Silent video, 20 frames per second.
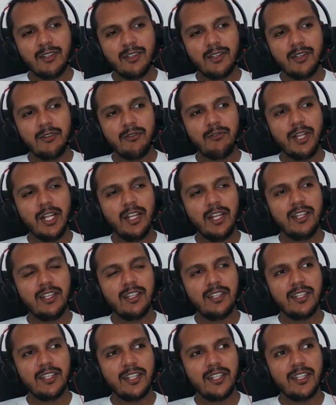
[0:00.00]
Uh, well,
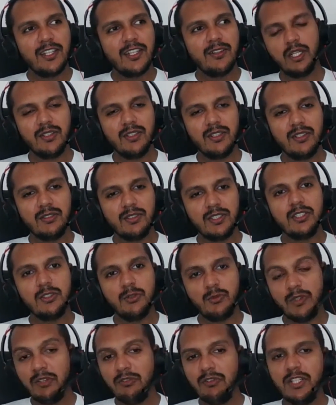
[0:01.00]
uh, uh since
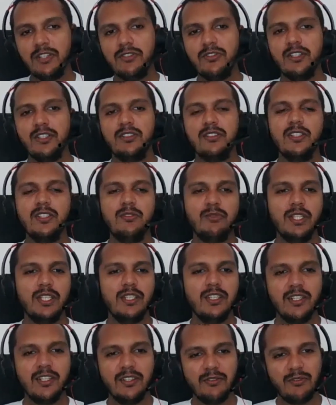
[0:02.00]
we were interested, we
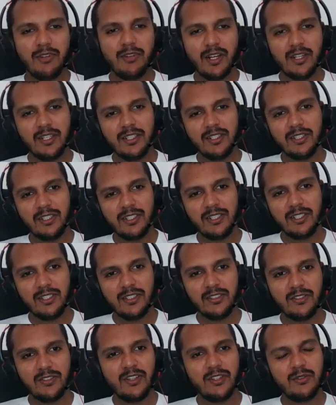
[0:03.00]
didn't find it
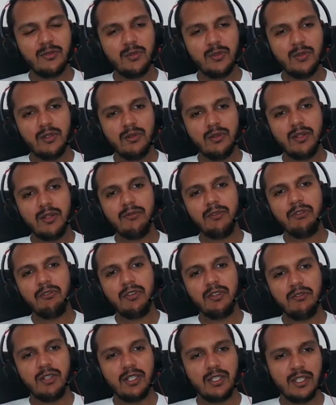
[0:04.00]
stressful we
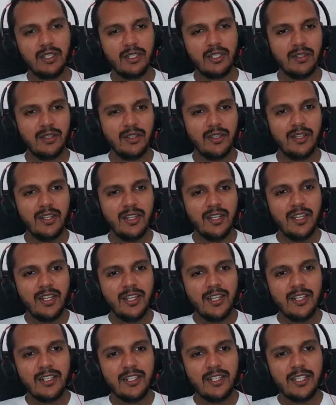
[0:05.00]
were working
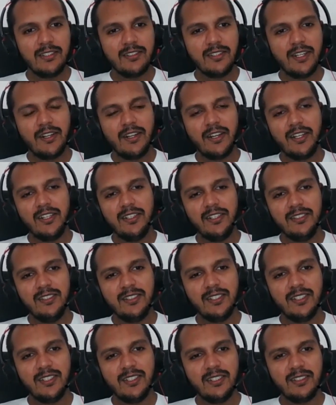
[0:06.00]
days and nights
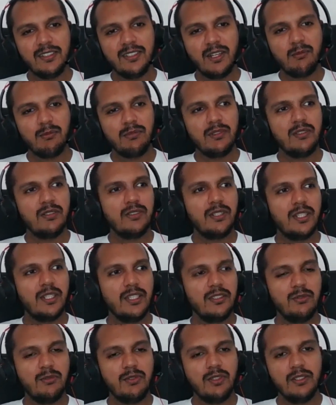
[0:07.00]
uh, some
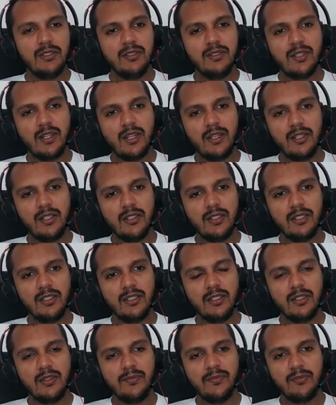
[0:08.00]
days we started
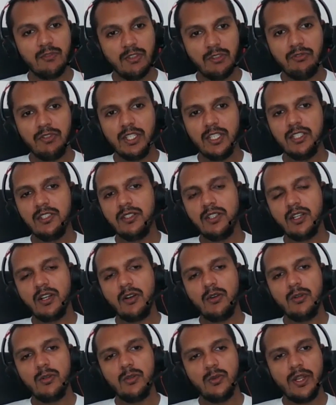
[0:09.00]
uh, we finished
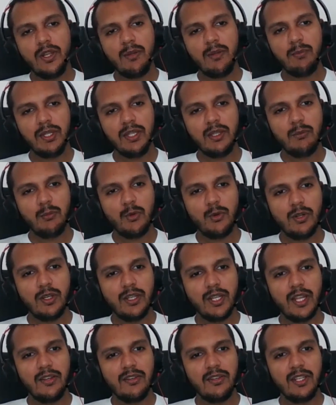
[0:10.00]
around 2 a.m in the
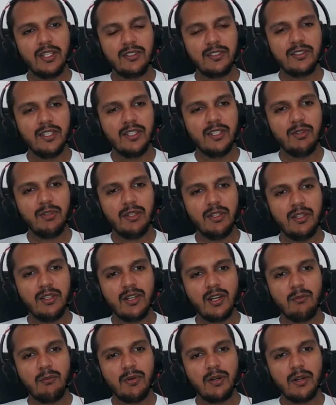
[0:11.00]
morning and next day we
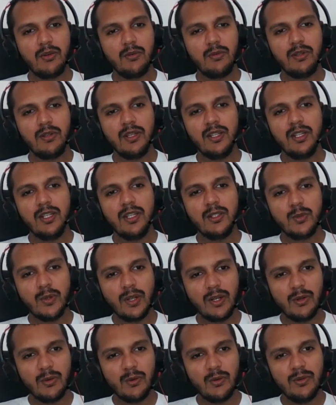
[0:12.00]
come around
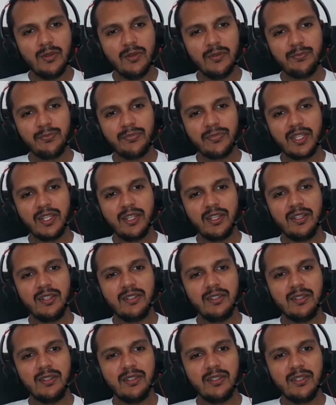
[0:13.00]
12 noon
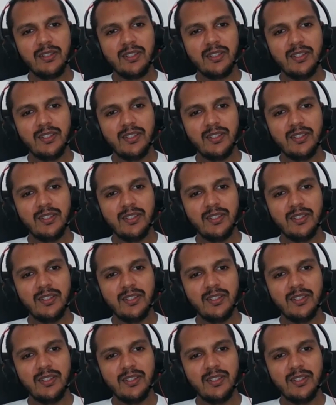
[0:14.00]
and